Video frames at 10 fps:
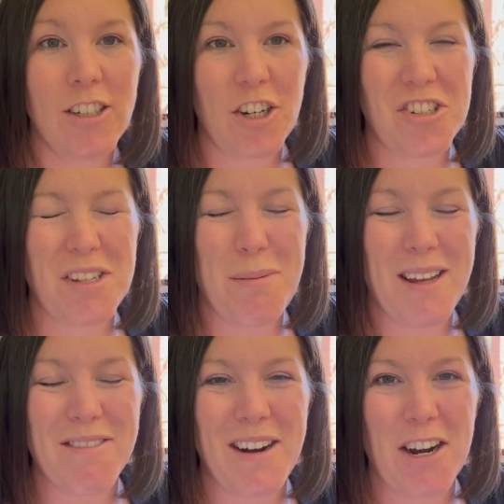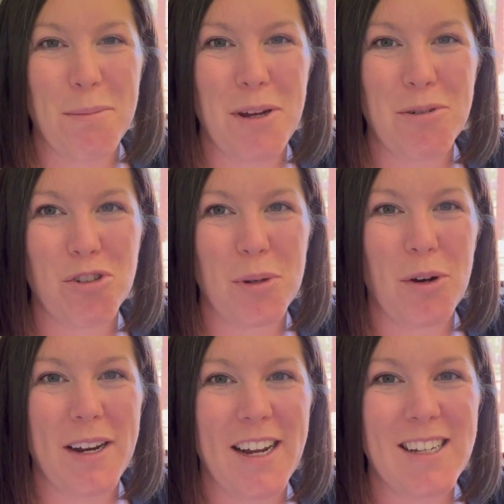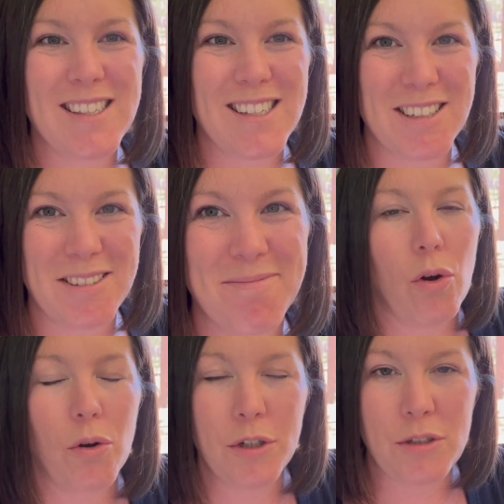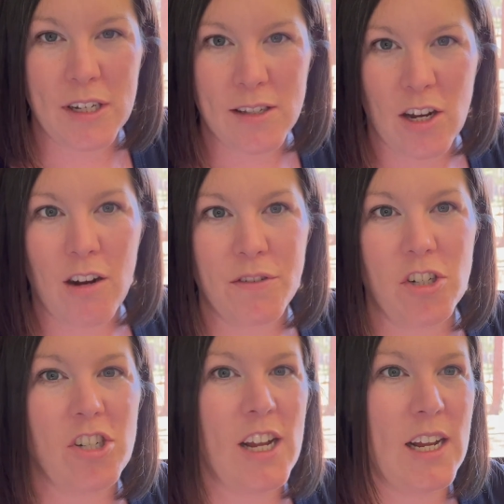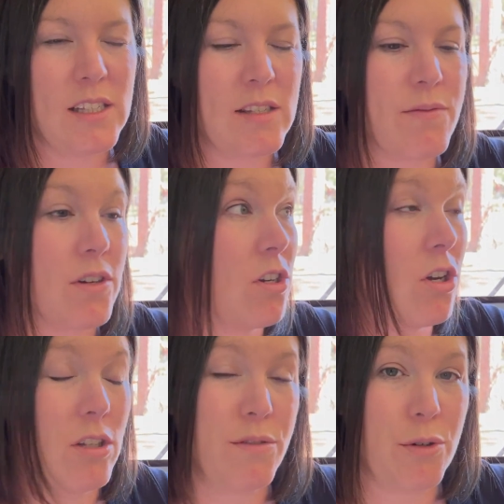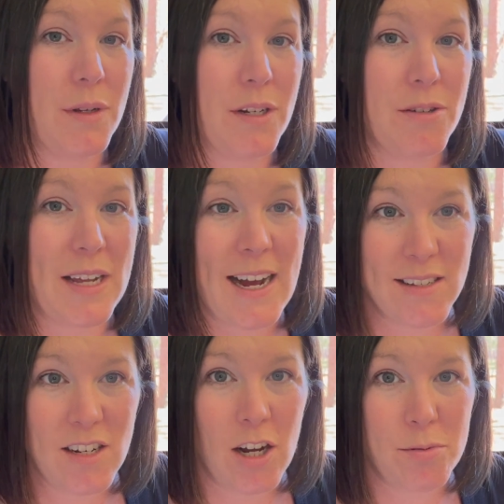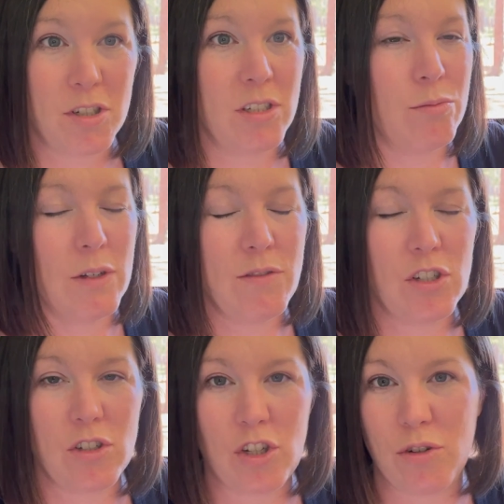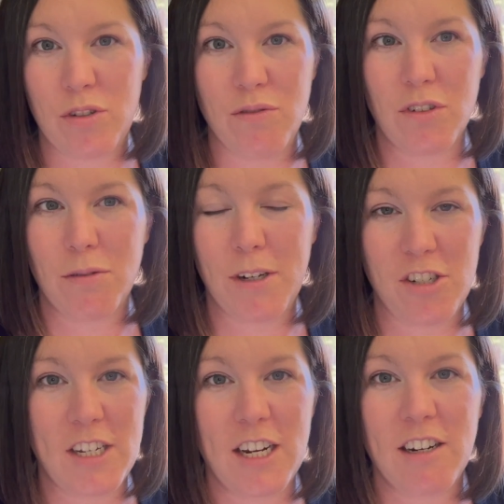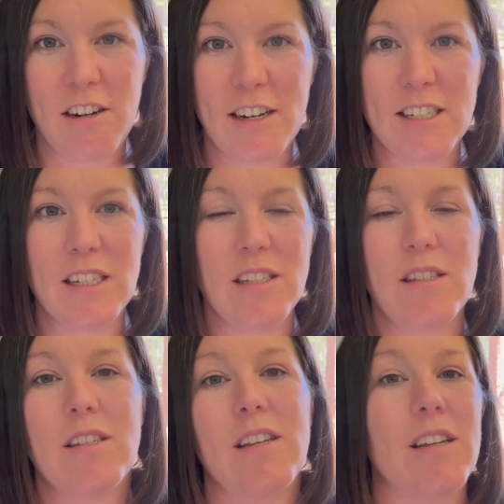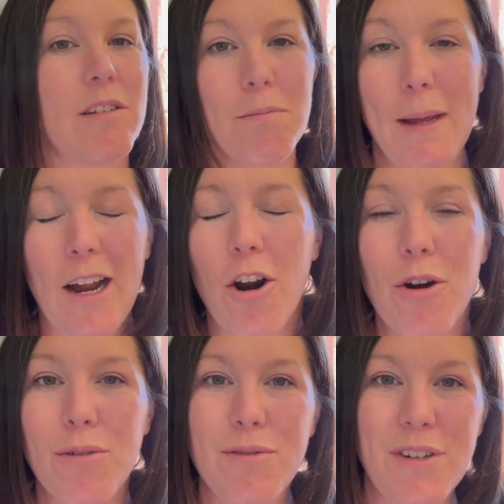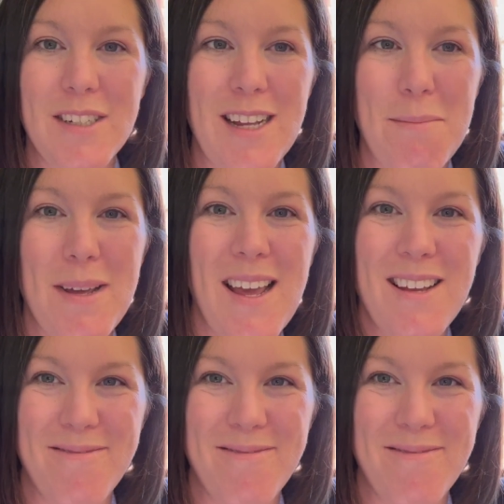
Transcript: sleeping environment, which will be quite nice. Oru does offer shades for all of your windows as an option. We've just chosen for budgetary reasons to make our own for the time being.